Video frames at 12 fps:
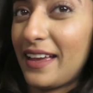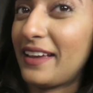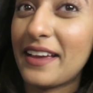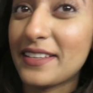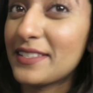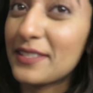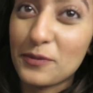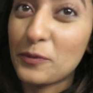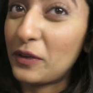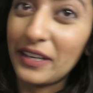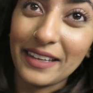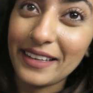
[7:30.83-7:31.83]
I guess
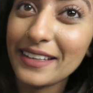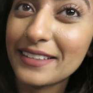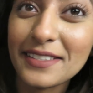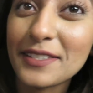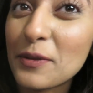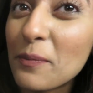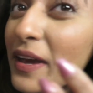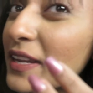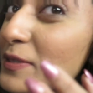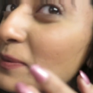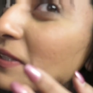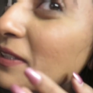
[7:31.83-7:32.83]
we're in it, so
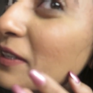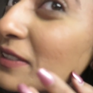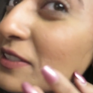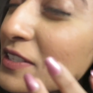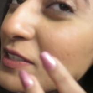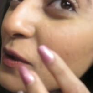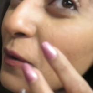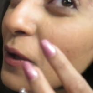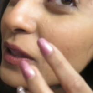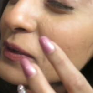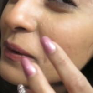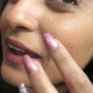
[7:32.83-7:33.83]
might as well just go
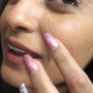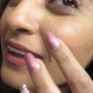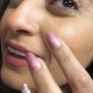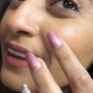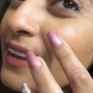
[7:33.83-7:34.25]
all the way.